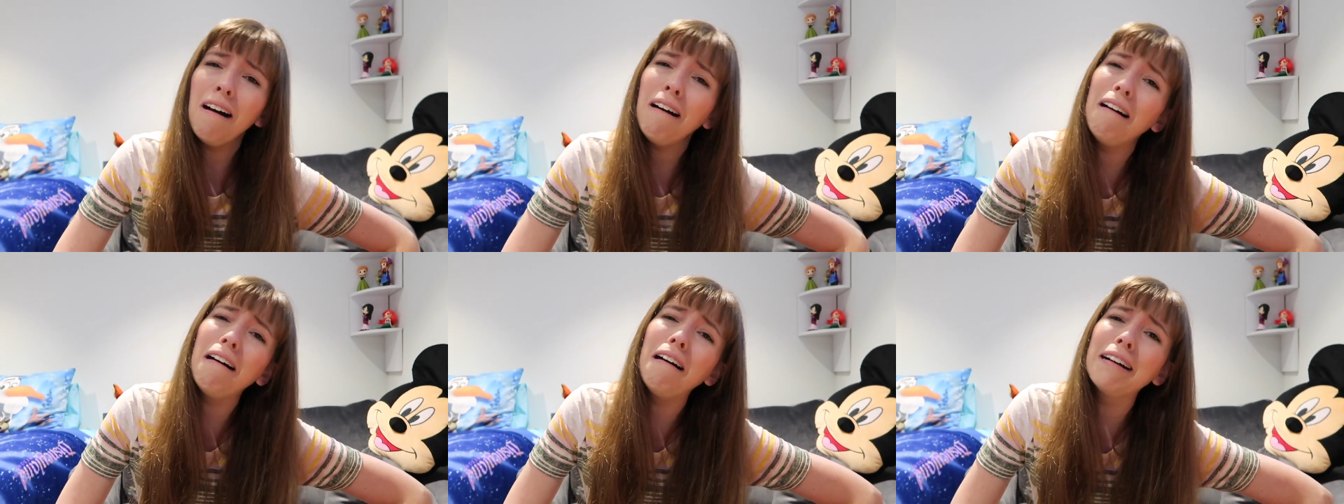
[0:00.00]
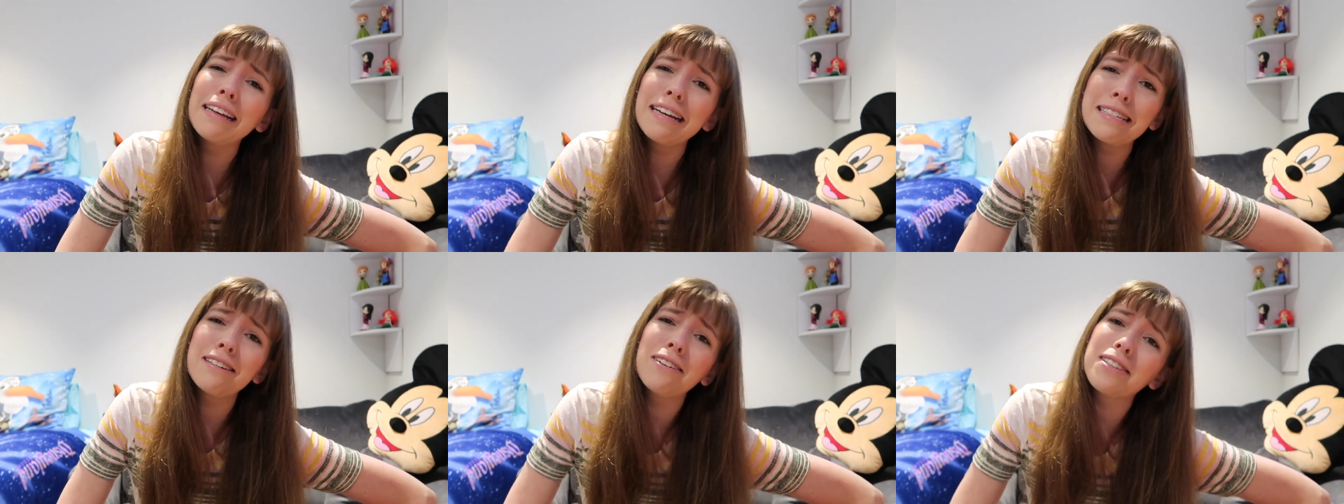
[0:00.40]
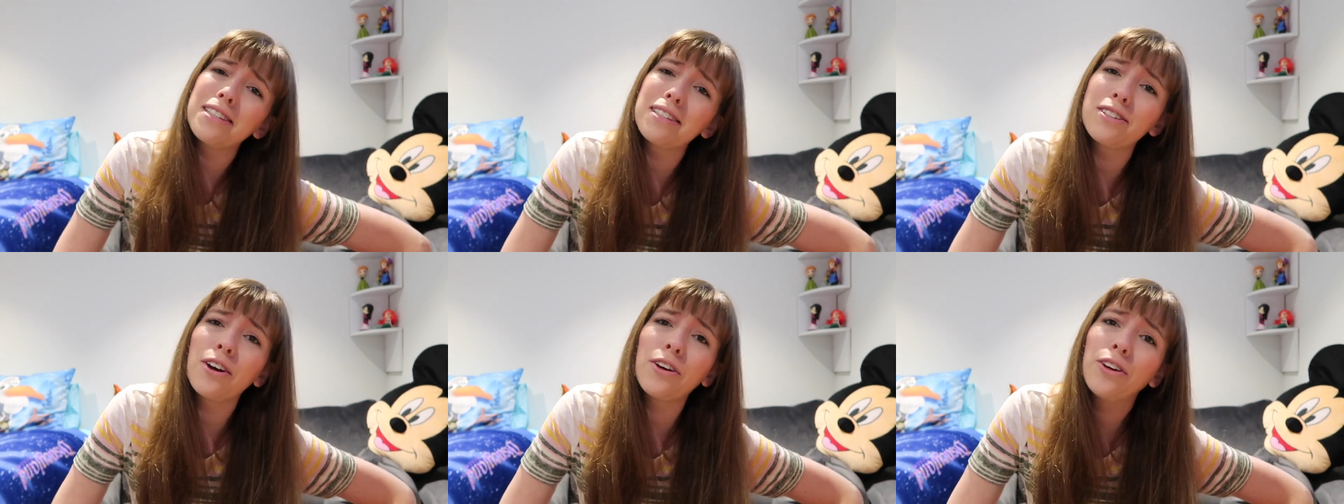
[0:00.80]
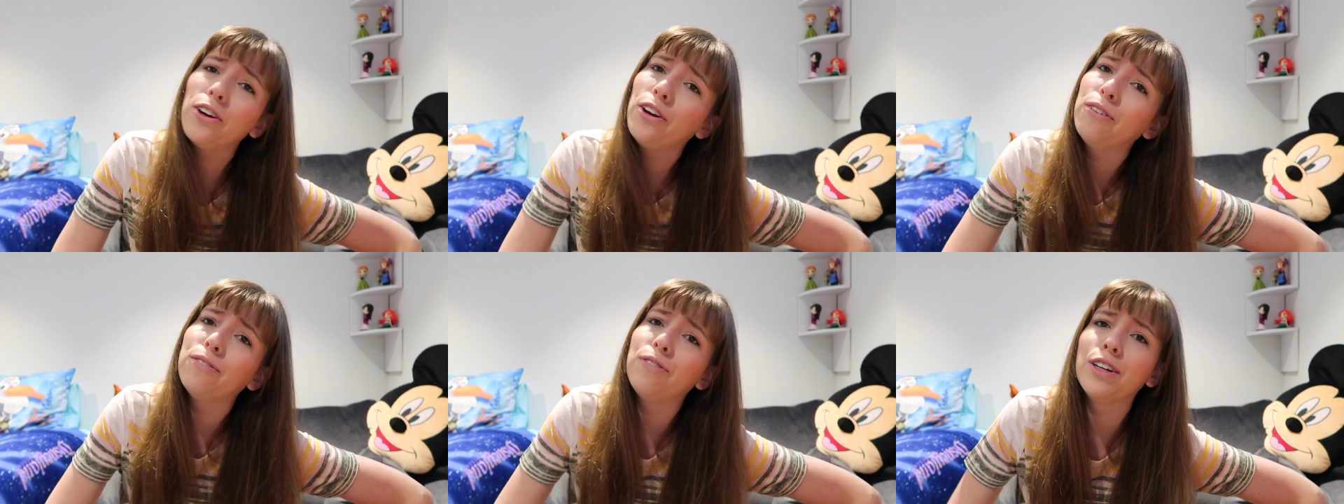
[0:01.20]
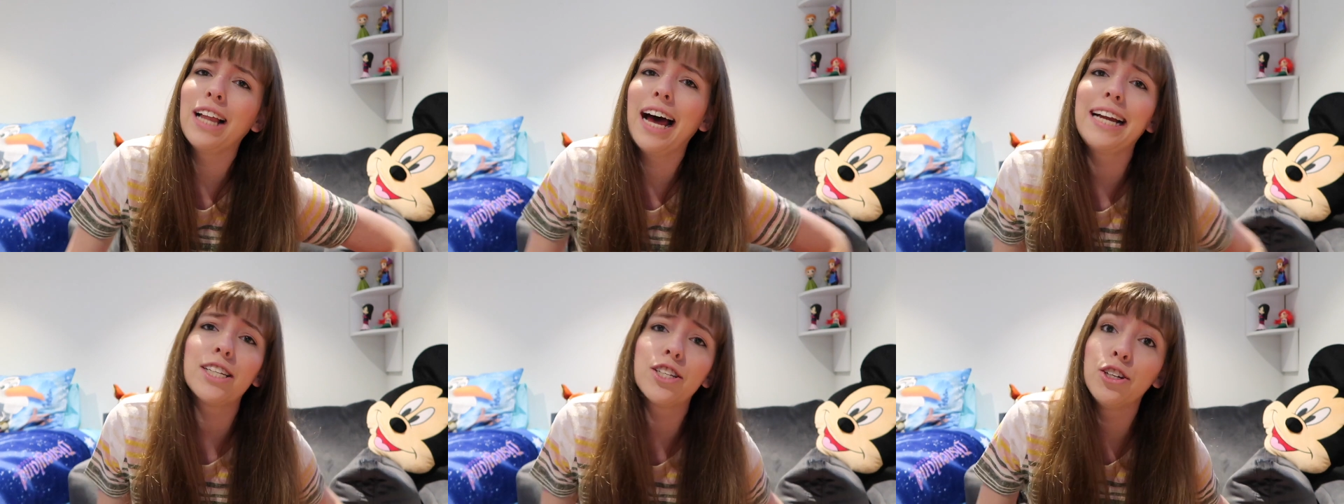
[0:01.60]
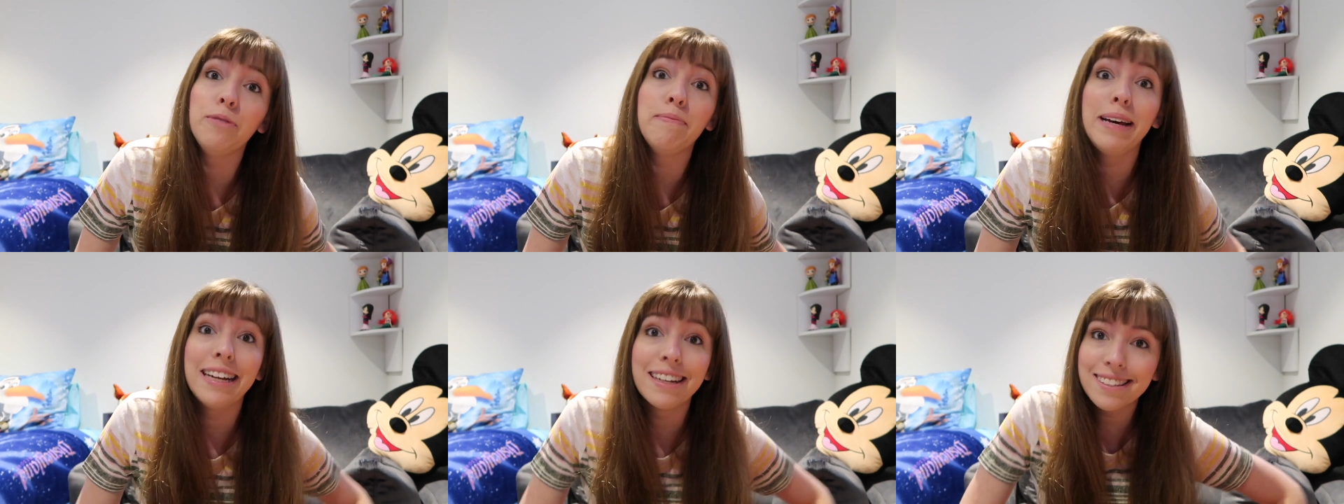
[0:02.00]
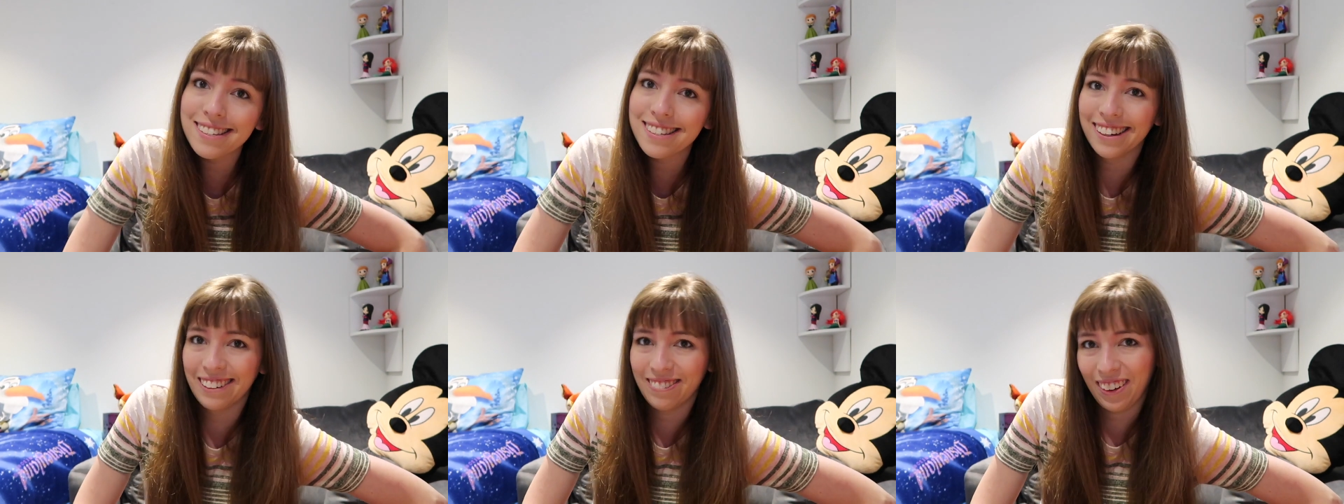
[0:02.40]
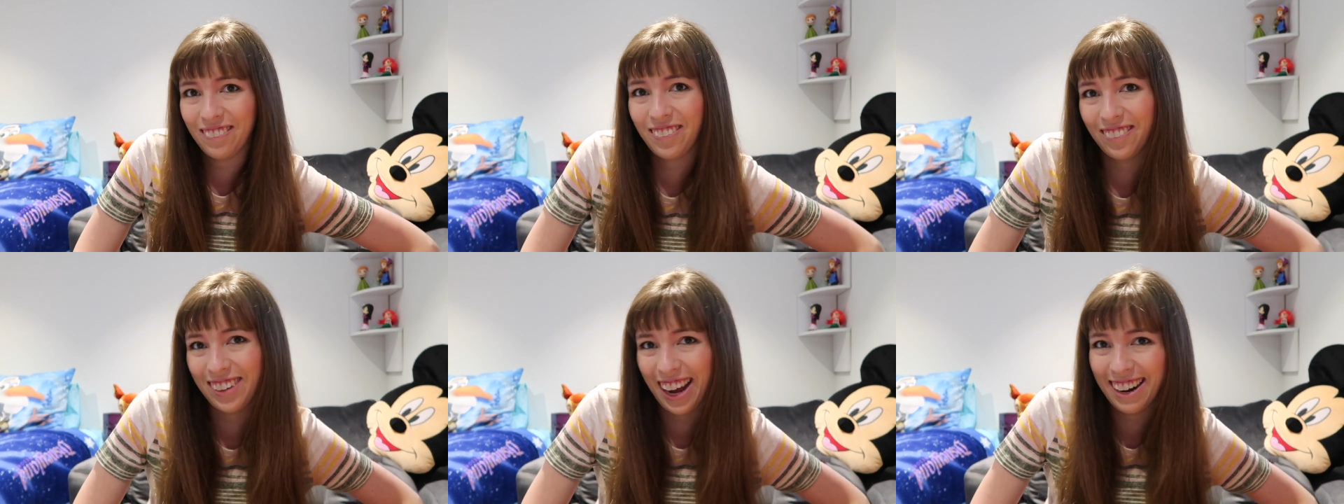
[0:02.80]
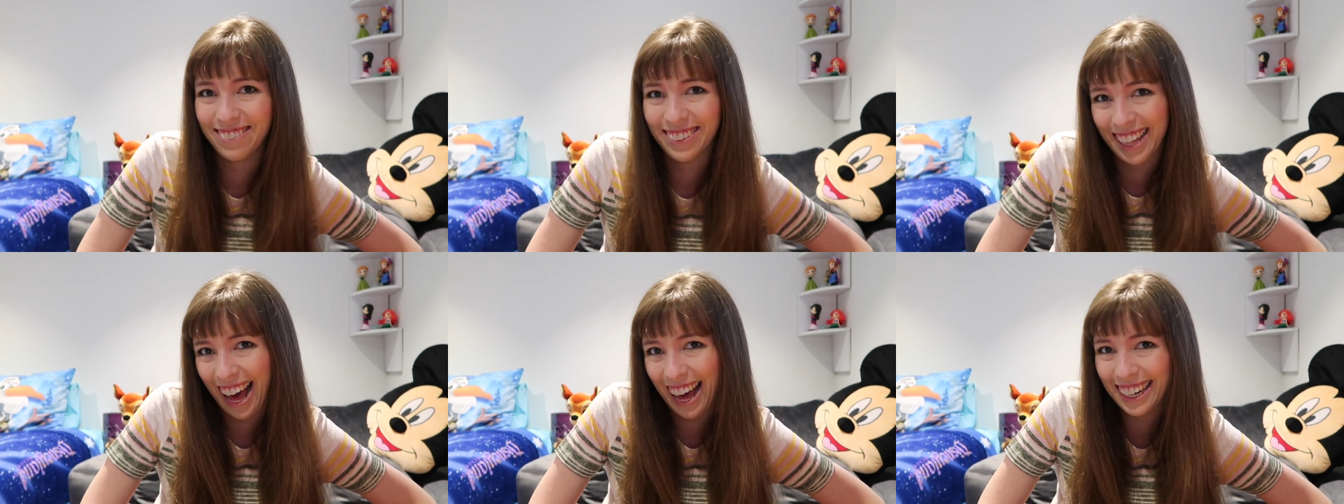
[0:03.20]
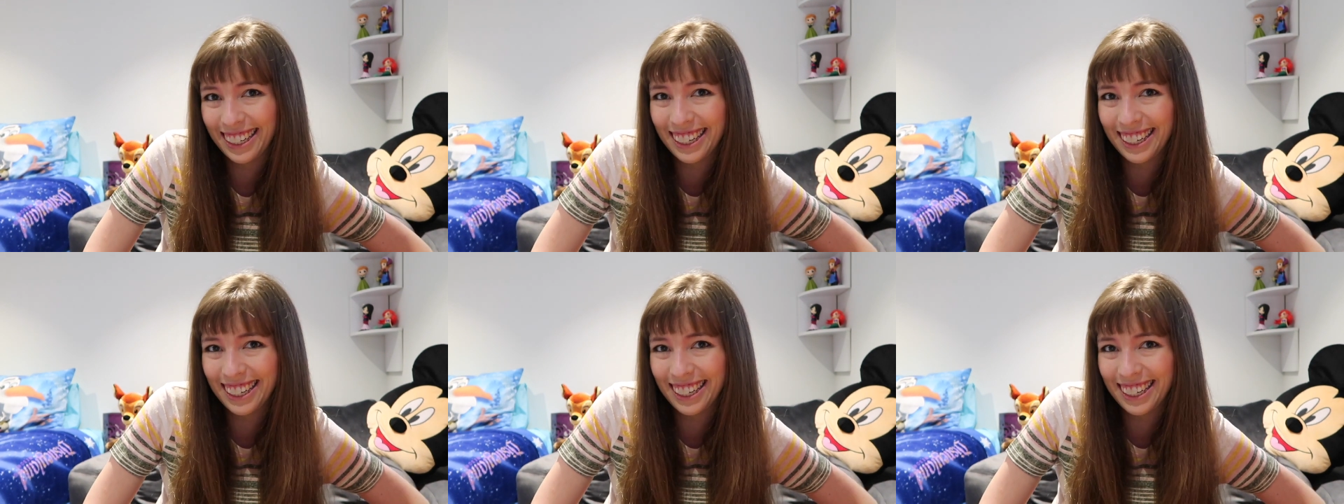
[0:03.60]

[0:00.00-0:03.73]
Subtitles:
"Oh, these dogs are so cute," for like 2 minutes, so be prepared for that.